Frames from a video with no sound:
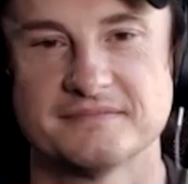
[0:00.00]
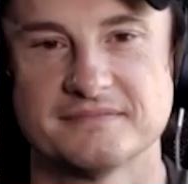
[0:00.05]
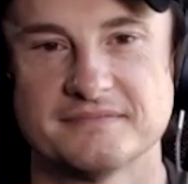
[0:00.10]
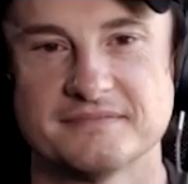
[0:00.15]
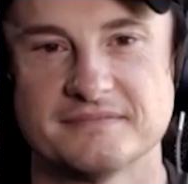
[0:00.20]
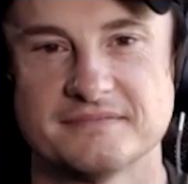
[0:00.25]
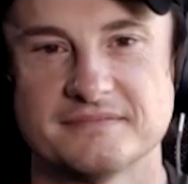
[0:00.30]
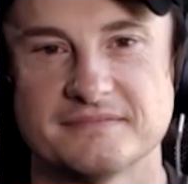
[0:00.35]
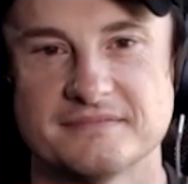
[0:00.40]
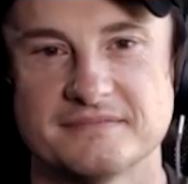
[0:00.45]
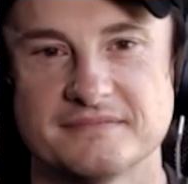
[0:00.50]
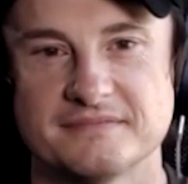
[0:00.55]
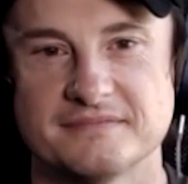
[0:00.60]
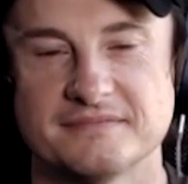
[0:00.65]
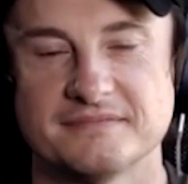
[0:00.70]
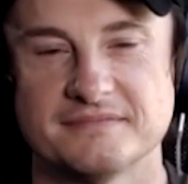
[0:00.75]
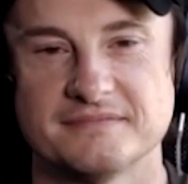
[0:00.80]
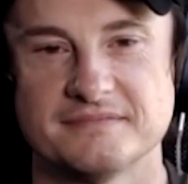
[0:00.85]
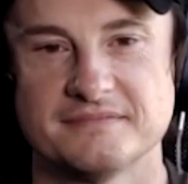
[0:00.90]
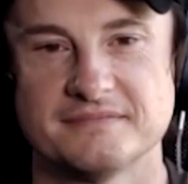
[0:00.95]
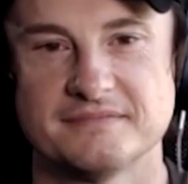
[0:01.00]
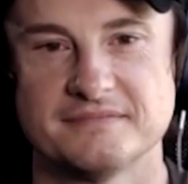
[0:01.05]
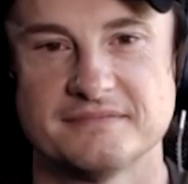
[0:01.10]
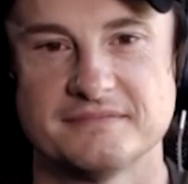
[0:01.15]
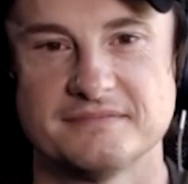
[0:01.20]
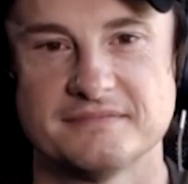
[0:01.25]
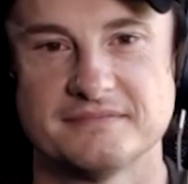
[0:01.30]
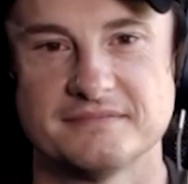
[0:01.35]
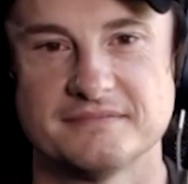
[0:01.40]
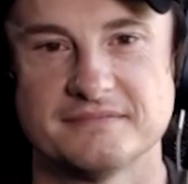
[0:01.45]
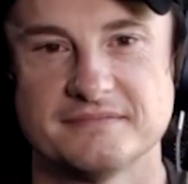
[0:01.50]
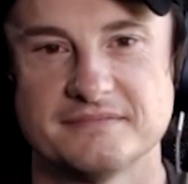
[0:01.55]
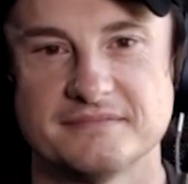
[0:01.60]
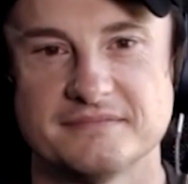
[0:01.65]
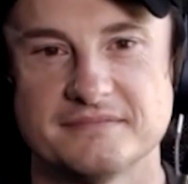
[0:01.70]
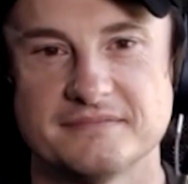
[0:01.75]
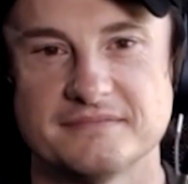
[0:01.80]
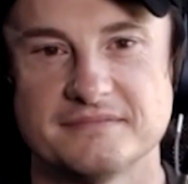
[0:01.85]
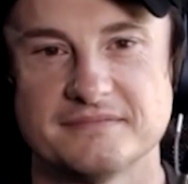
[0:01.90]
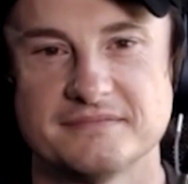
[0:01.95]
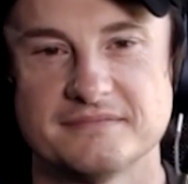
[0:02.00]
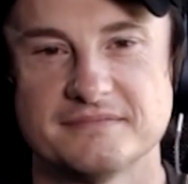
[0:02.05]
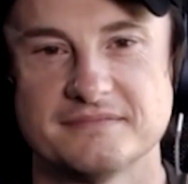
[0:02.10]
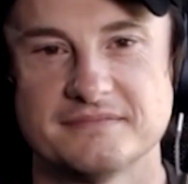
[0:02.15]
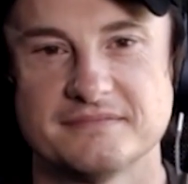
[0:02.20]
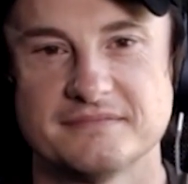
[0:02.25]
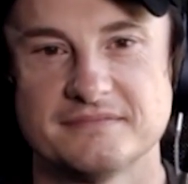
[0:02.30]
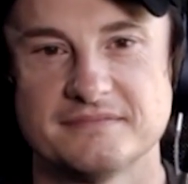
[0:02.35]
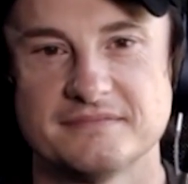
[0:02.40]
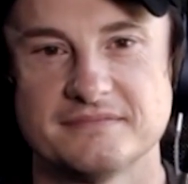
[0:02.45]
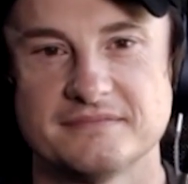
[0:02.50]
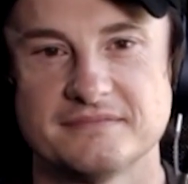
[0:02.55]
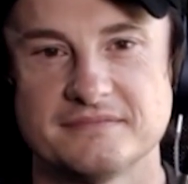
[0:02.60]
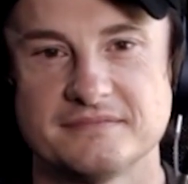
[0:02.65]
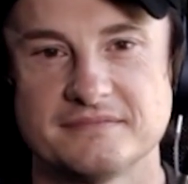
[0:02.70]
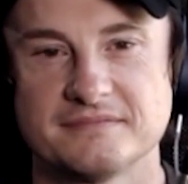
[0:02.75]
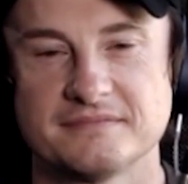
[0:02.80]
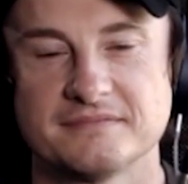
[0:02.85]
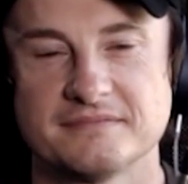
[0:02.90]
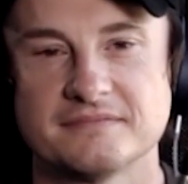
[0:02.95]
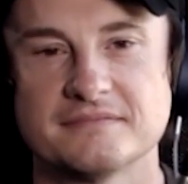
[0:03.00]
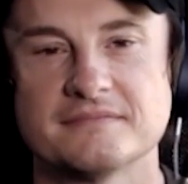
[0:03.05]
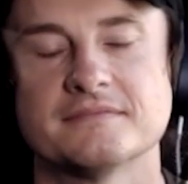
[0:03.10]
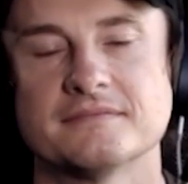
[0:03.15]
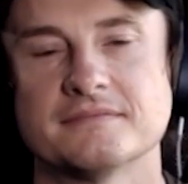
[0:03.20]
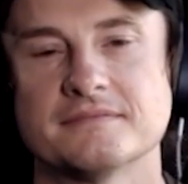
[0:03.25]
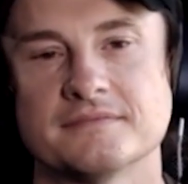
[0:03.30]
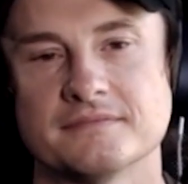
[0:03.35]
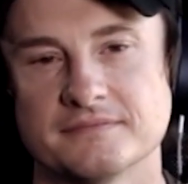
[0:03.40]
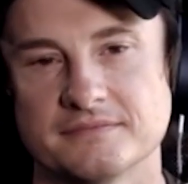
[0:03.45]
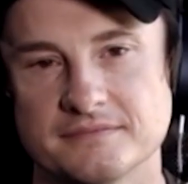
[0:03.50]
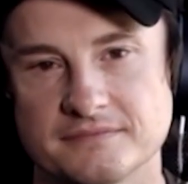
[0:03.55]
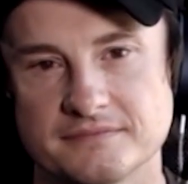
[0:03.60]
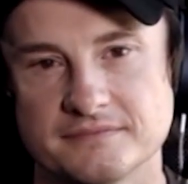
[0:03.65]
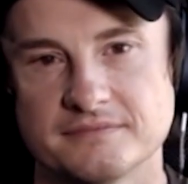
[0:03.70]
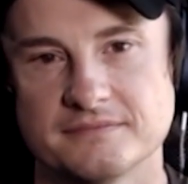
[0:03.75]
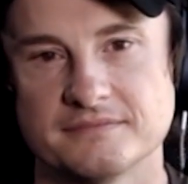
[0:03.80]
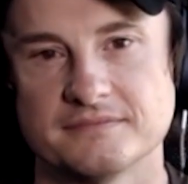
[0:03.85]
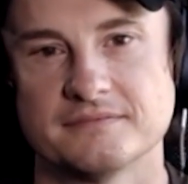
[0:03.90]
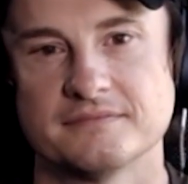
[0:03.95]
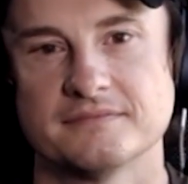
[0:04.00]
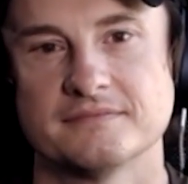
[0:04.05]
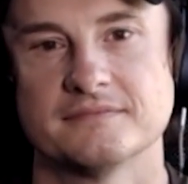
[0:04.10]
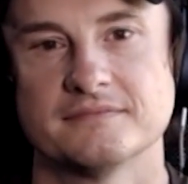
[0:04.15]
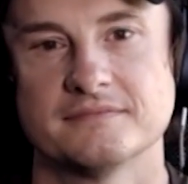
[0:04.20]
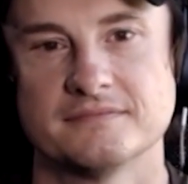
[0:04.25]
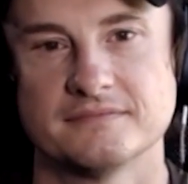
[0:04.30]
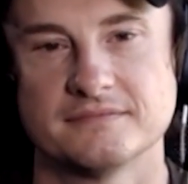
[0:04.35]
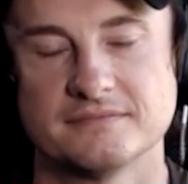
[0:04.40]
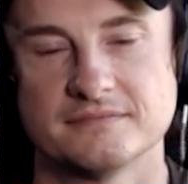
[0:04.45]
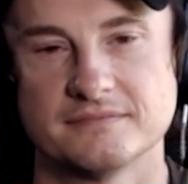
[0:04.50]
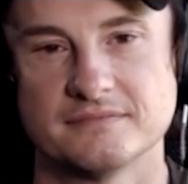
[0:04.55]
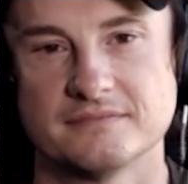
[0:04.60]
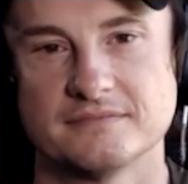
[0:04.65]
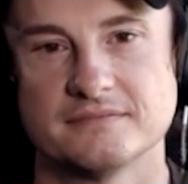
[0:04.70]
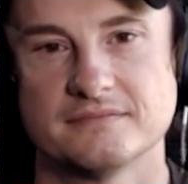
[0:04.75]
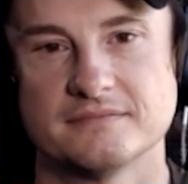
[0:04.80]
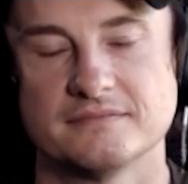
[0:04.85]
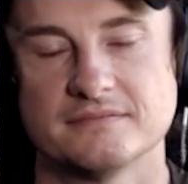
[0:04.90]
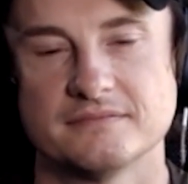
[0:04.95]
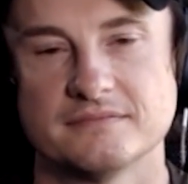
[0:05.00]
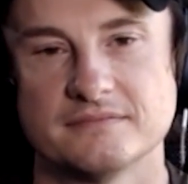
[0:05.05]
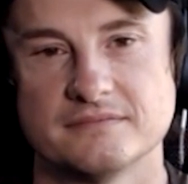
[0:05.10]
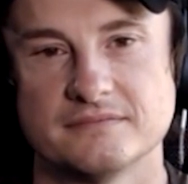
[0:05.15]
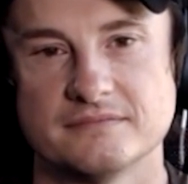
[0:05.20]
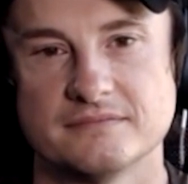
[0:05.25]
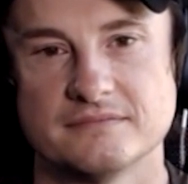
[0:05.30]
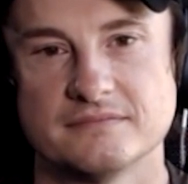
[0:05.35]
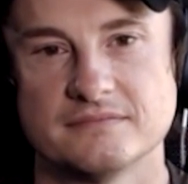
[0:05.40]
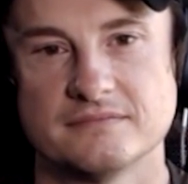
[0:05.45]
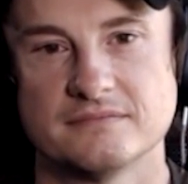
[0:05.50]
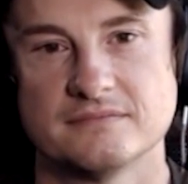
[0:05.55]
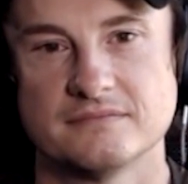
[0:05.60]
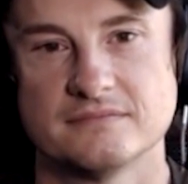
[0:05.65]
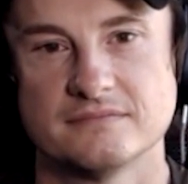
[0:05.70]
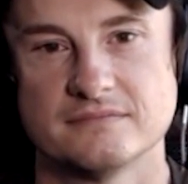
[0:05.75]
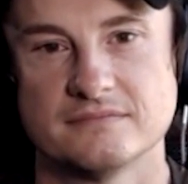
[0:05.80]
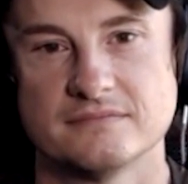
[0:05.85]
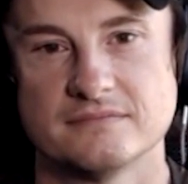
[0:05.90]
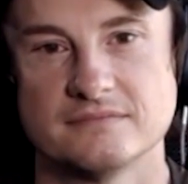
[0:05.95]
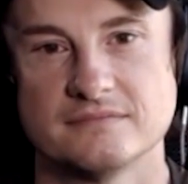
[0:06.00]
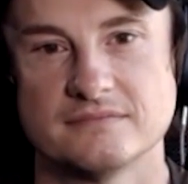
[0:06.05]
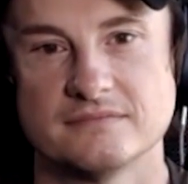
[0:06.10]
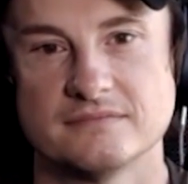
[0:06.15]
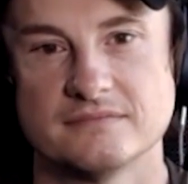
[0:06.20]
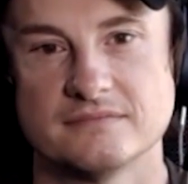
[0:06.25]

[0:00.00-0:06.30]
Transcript: The person shown says nothing.